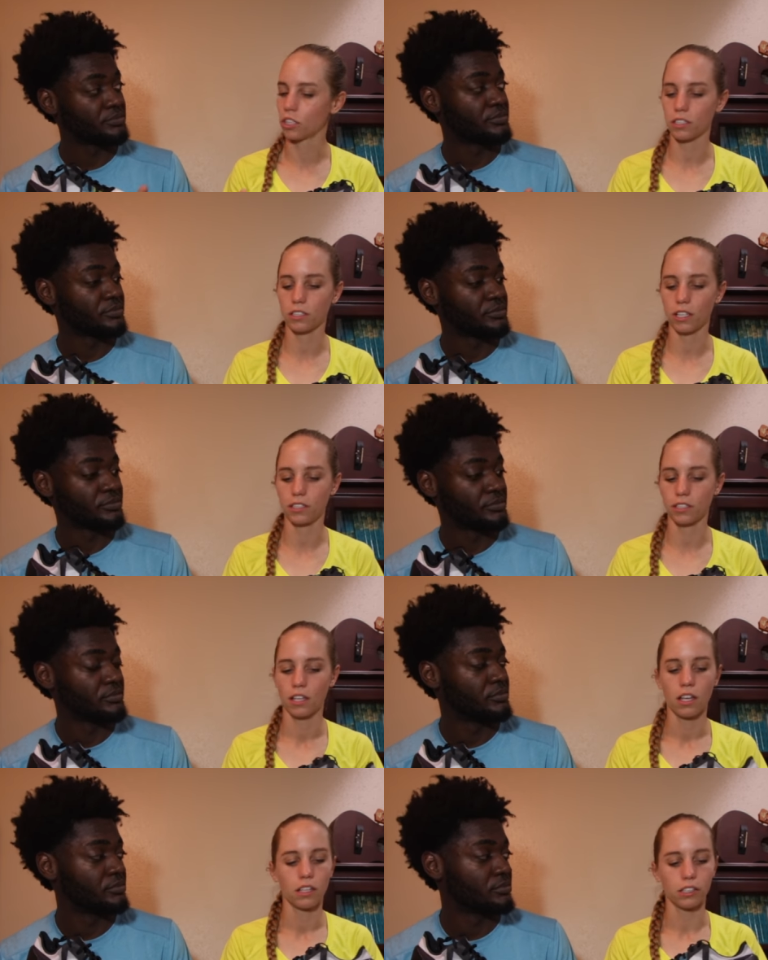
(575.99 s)
Speaker 1: Just it's
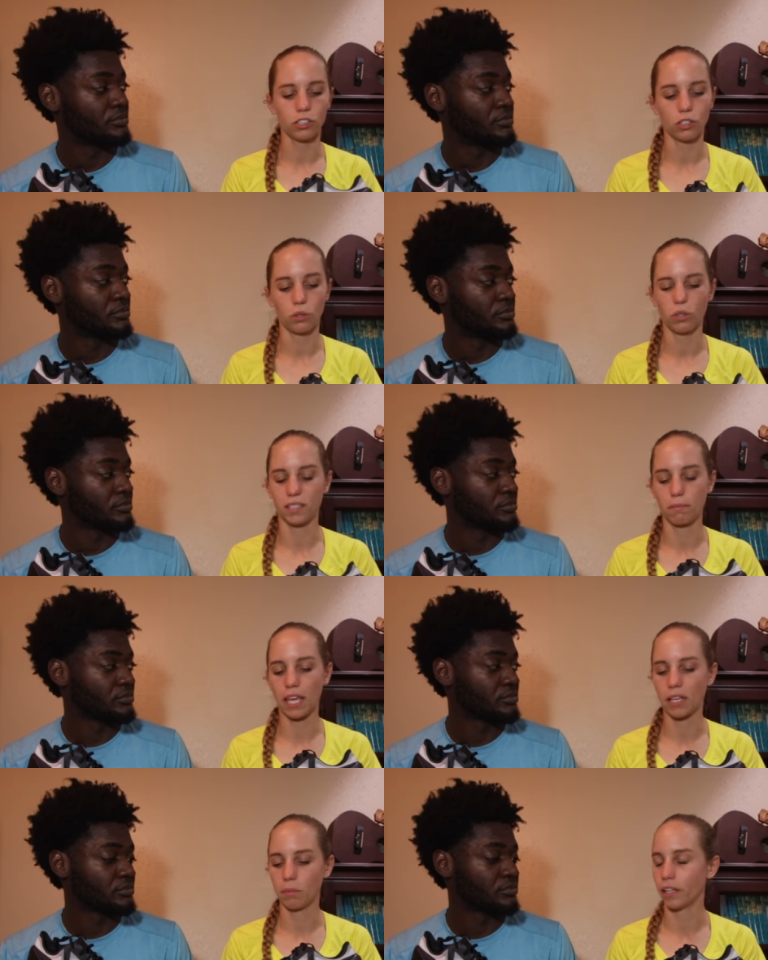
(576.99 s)
this shoe is
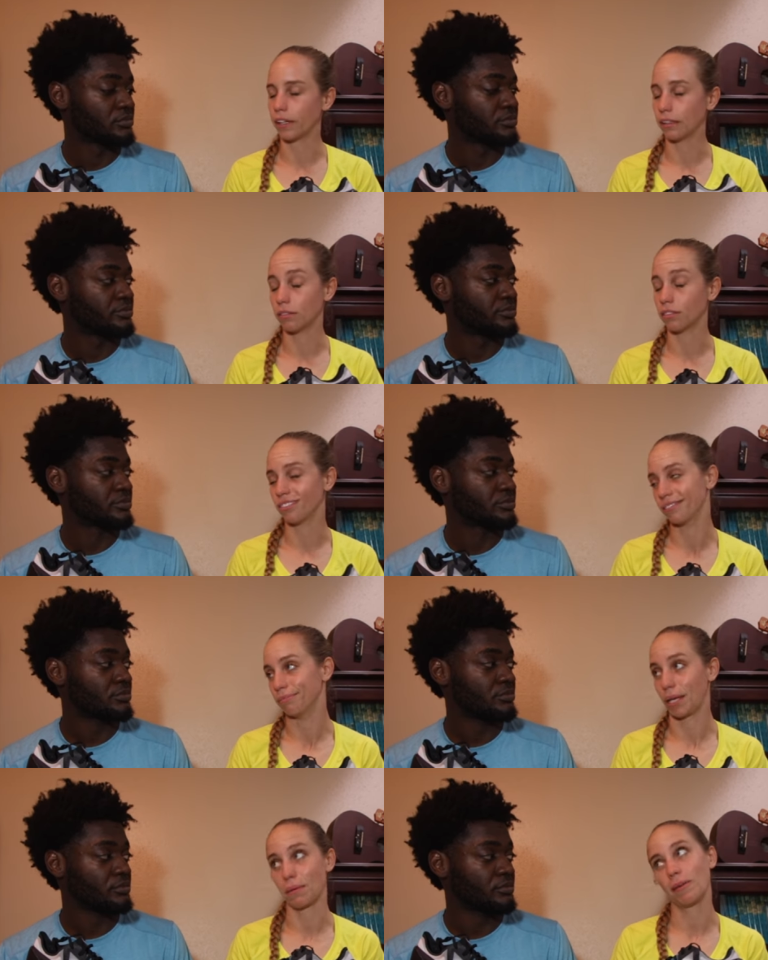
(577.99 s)
maybe
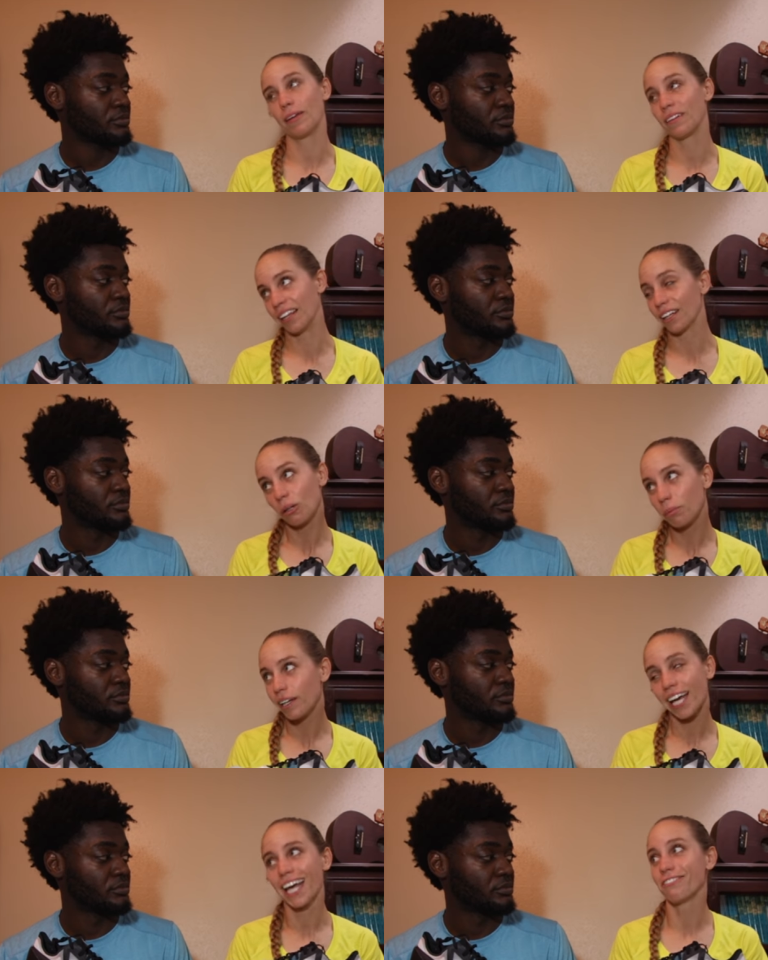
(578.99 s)
maybe a little
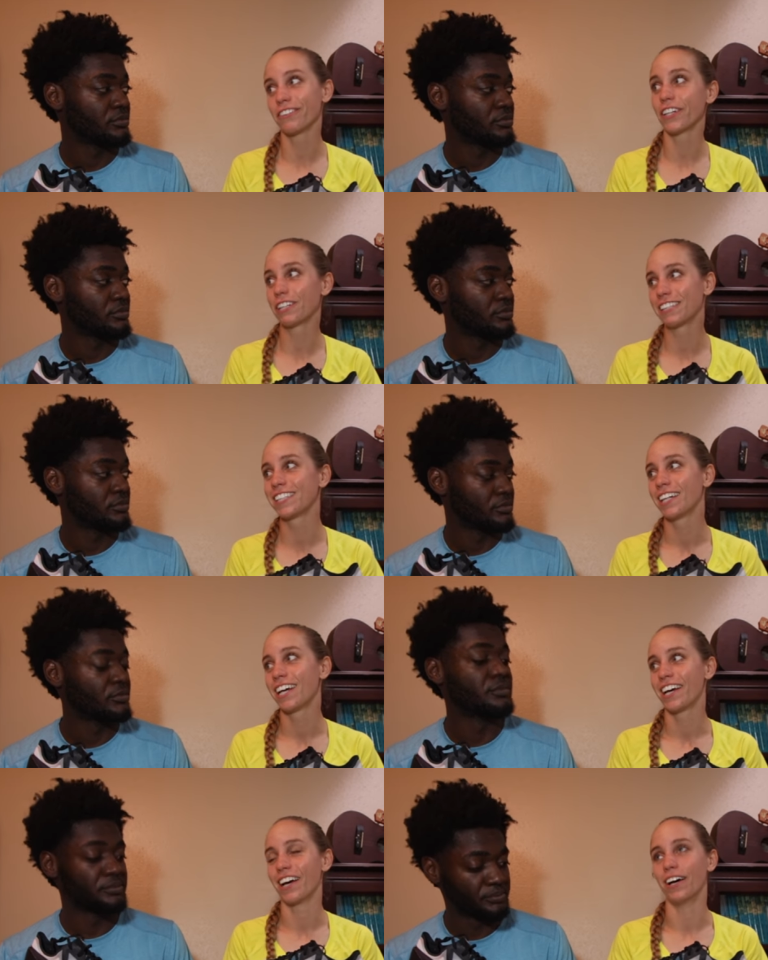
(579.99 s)
bit heavier.
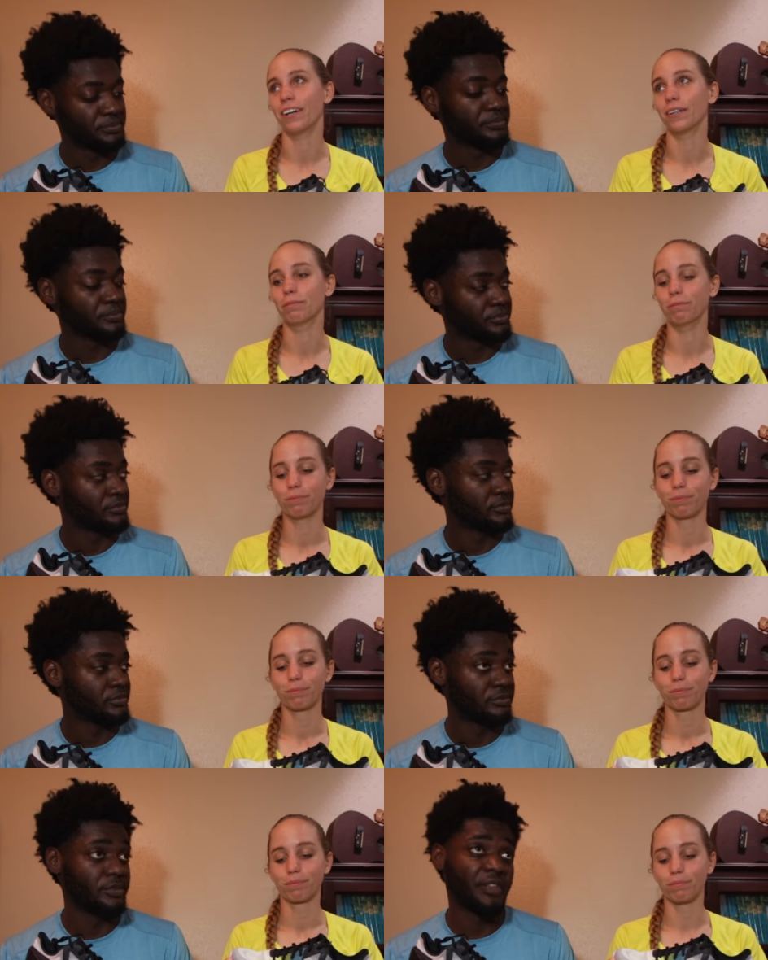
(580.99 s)
Mm-hmm. Um,
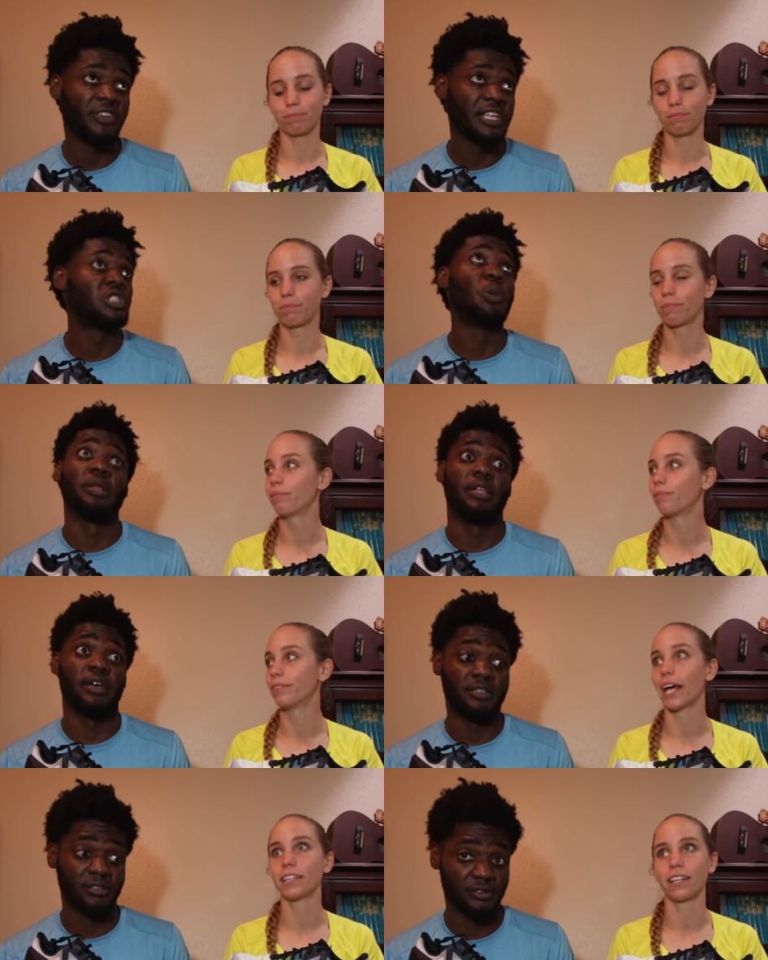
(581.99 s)
Speaker 2: that thing's super
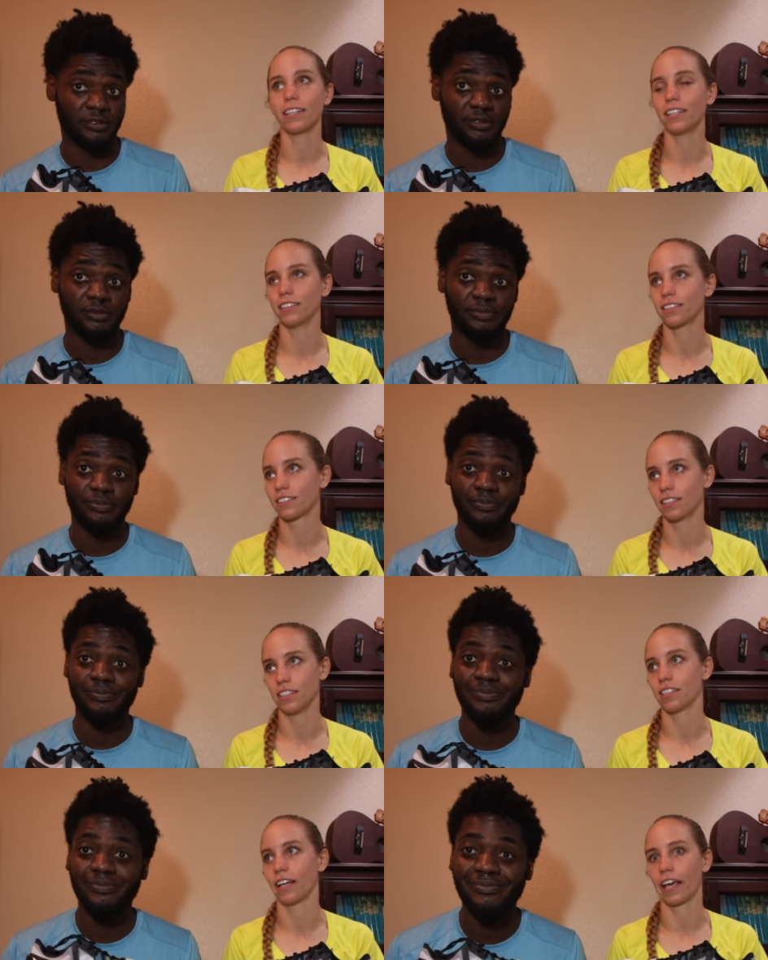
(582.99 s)
light. That so. thing
Speaker 1: is
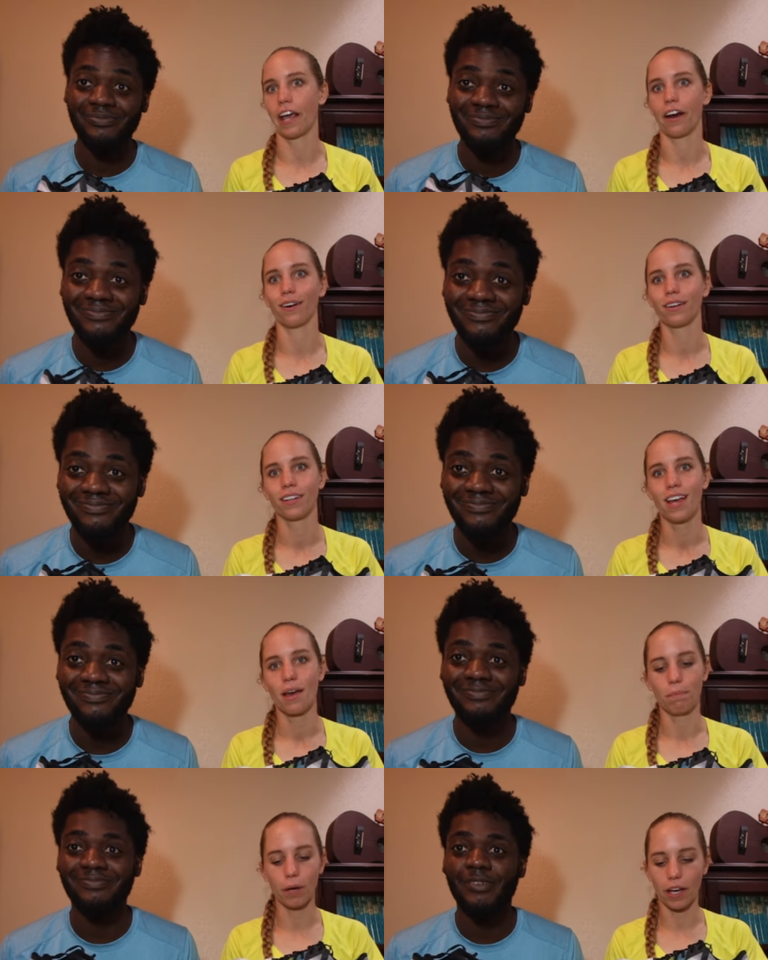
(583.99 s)
is like air.
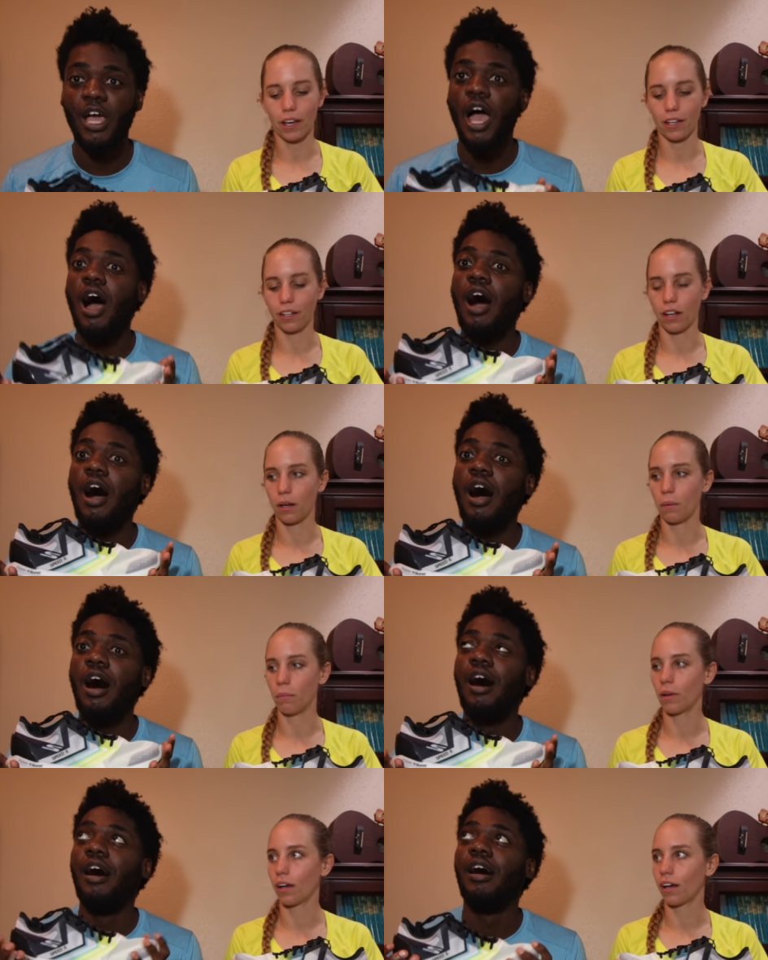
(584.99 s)
But
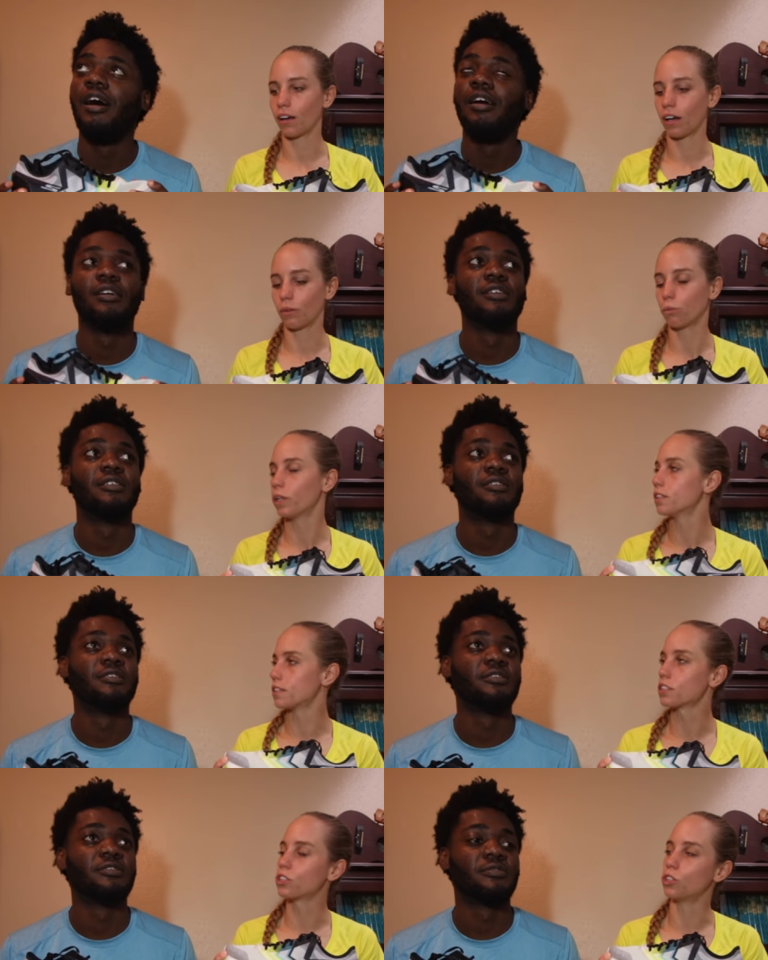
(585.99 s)
um, what is
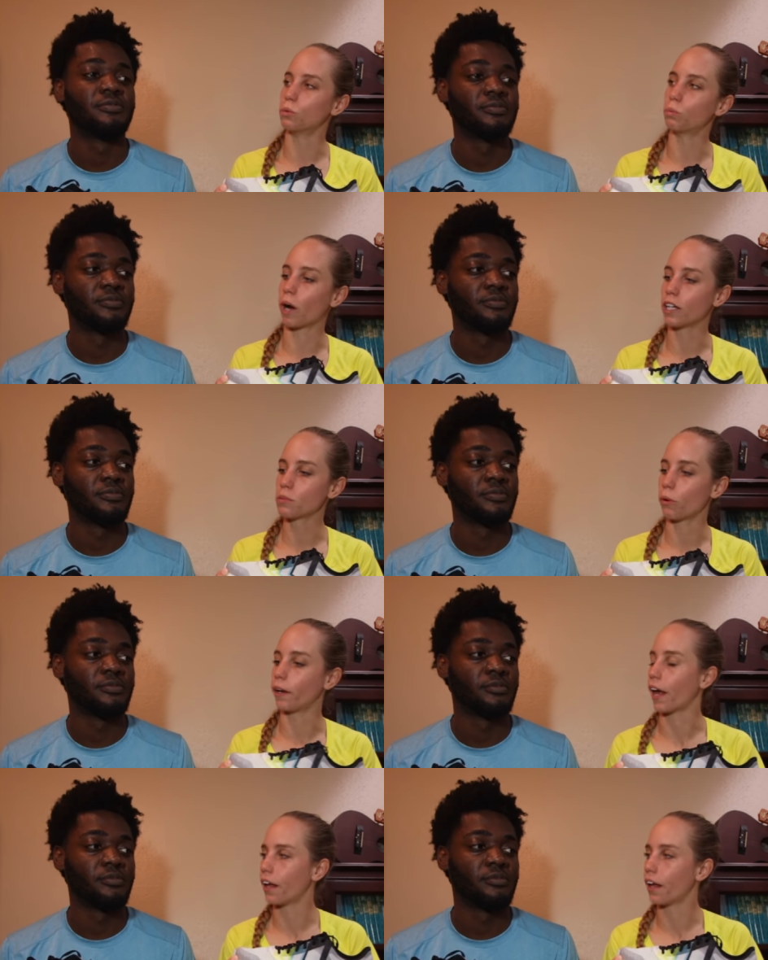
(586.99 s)
this shoe price point